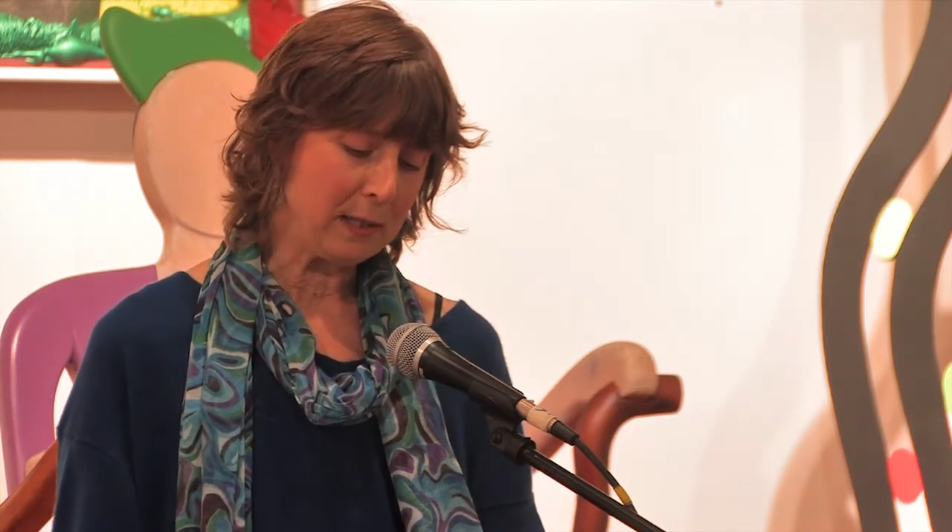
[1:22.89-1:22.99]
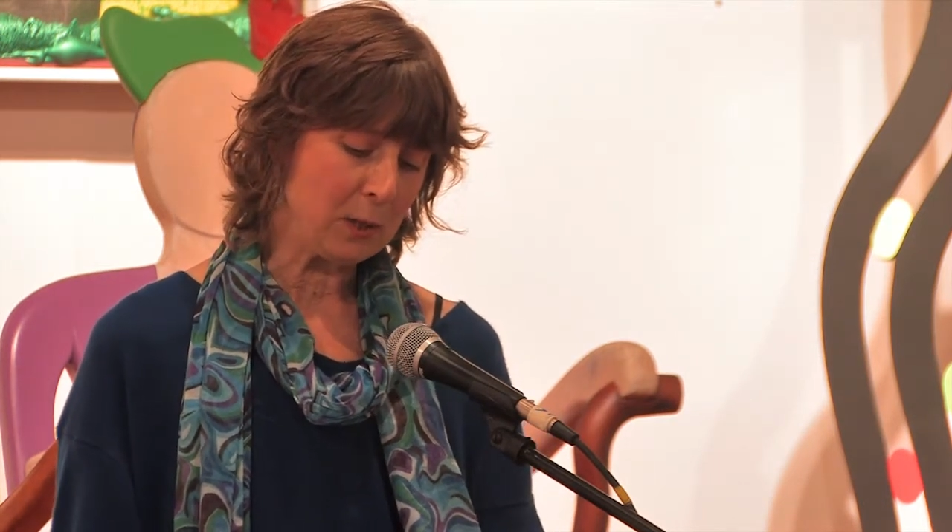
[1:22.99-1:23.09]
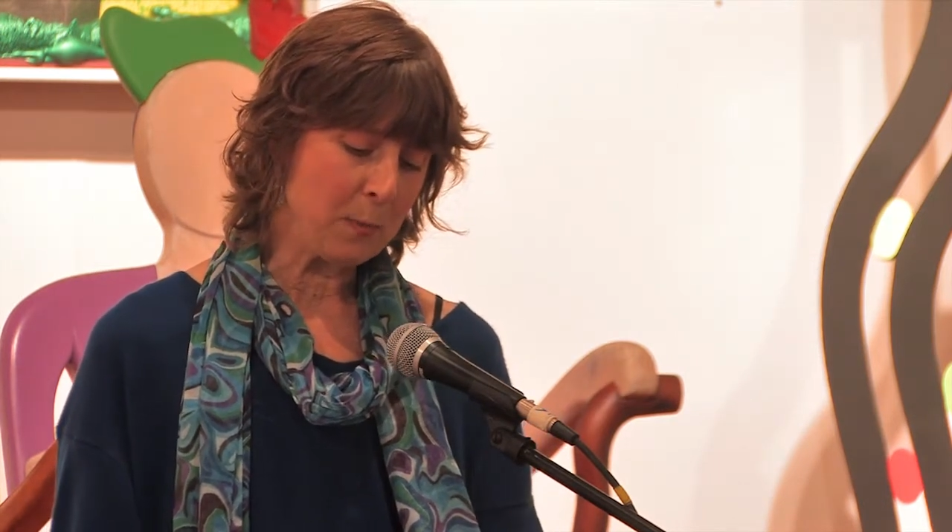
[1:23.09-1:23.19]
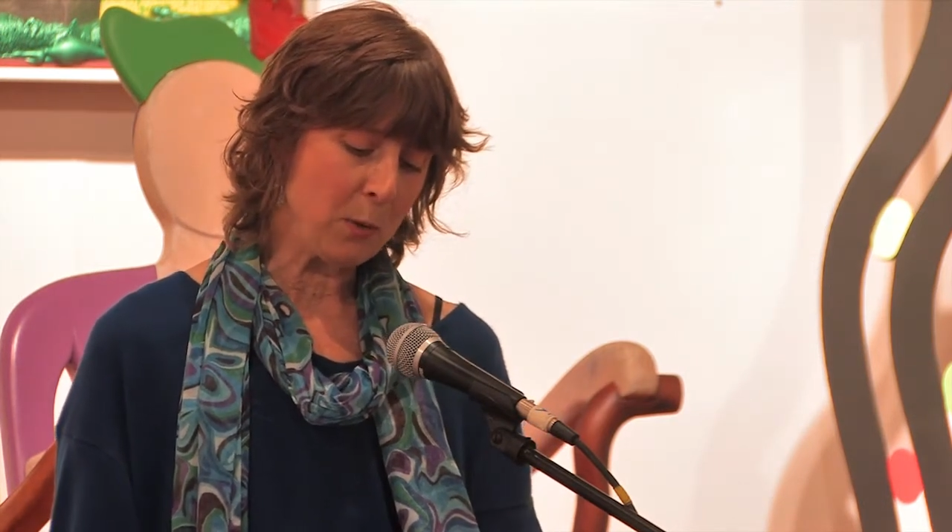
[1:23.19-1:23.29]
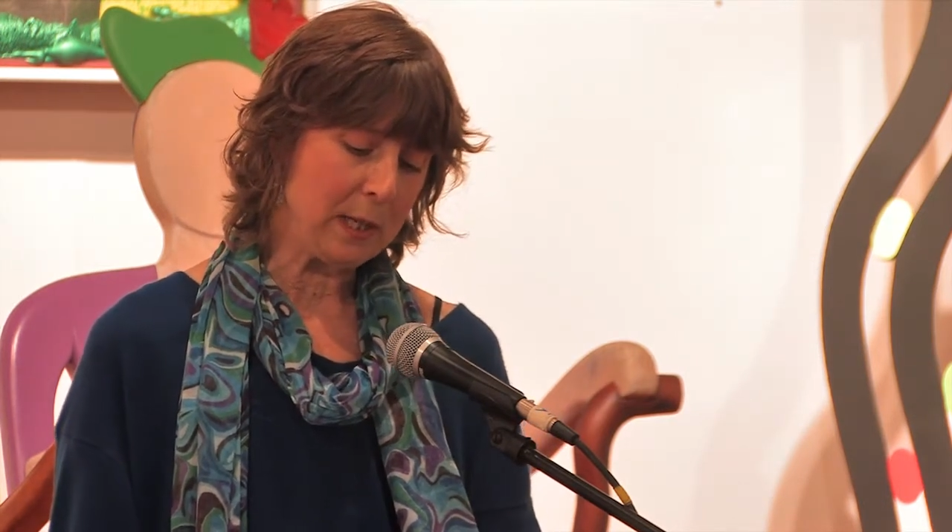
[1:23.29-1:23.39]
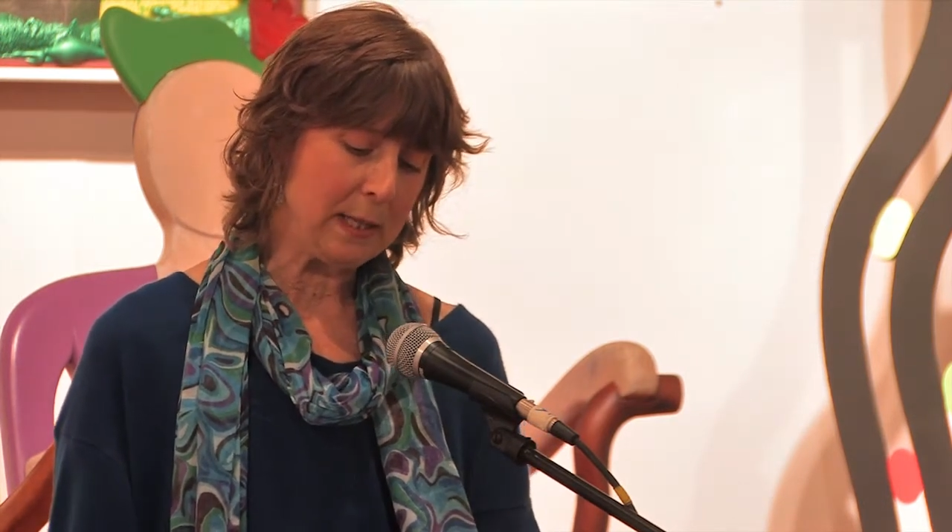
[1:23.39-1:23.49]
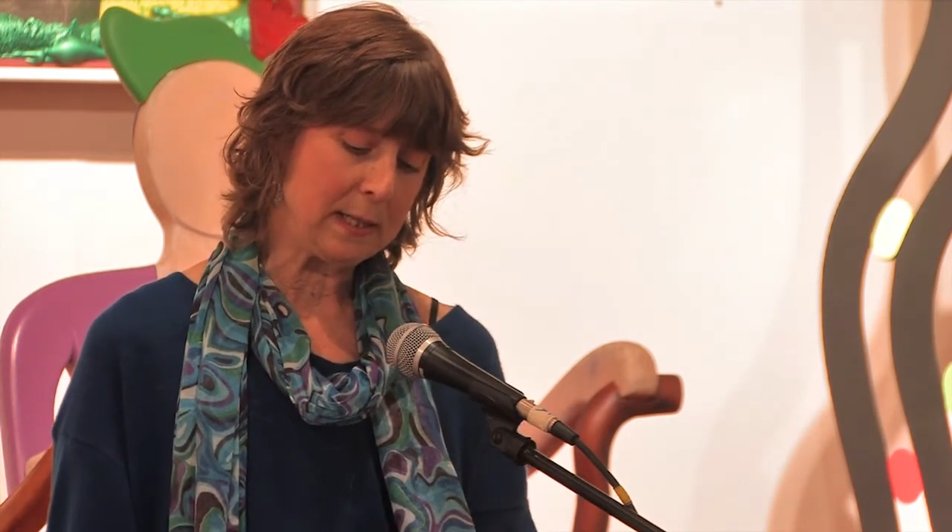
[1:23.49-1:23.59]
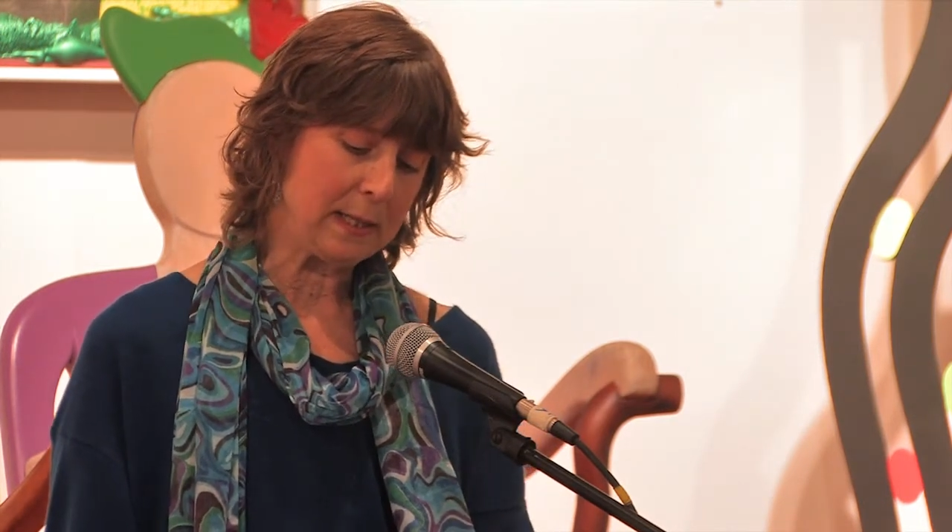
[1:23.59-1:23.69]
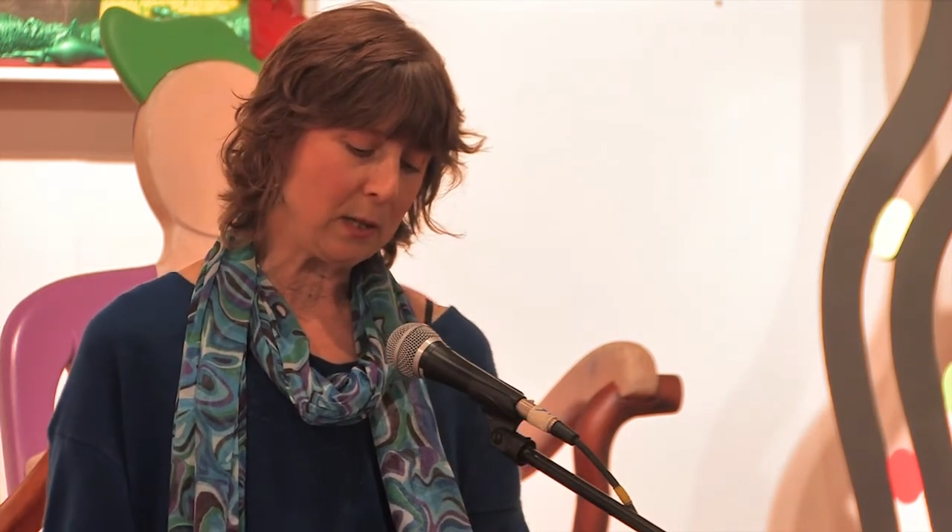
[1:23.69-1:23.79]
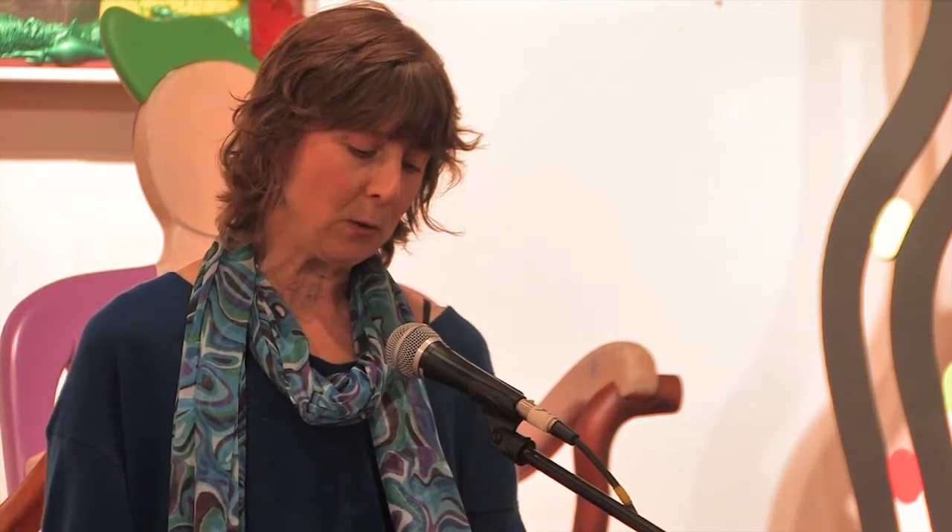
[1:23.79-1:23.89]
smoking
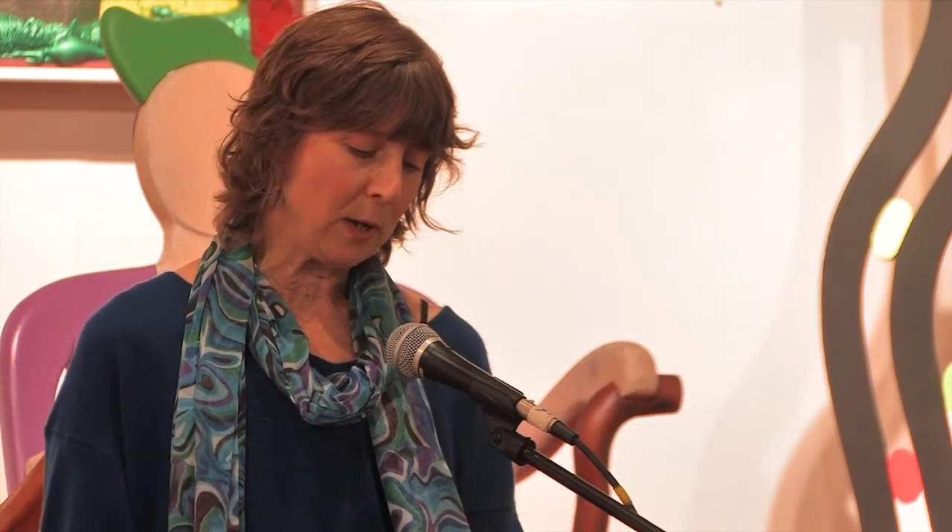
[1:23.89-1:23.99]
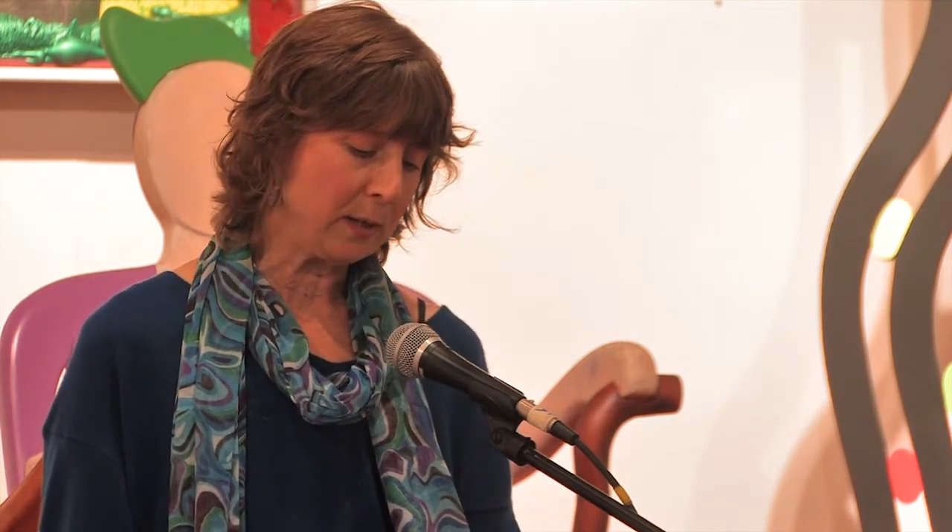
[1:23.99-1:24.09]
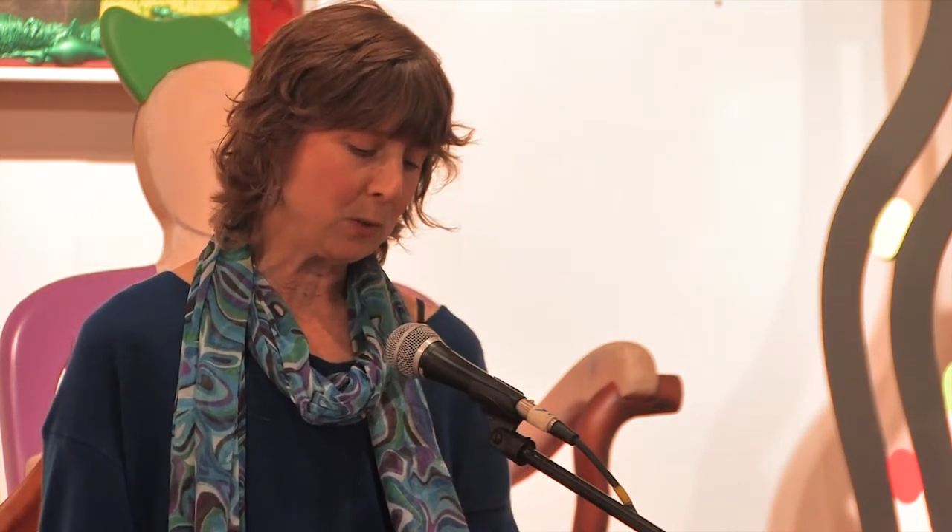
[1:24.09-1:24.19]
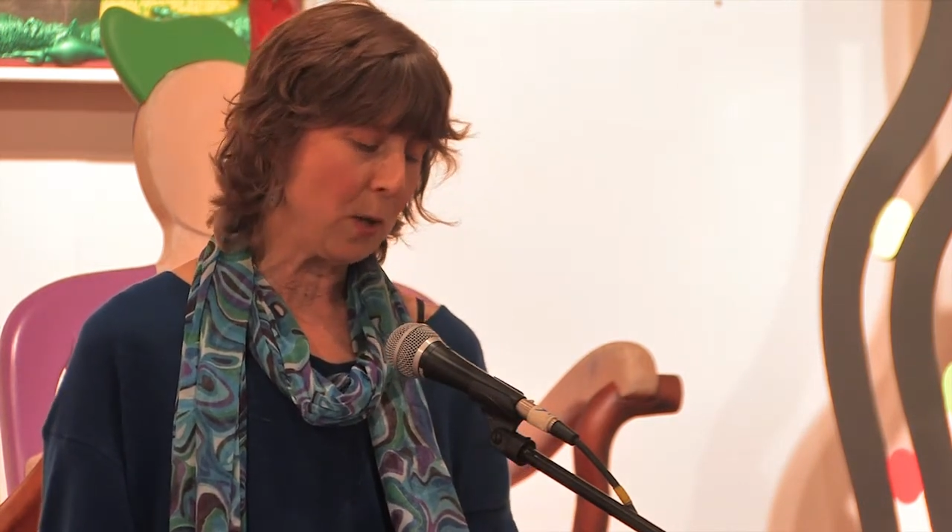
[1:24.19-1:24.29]
cigarettes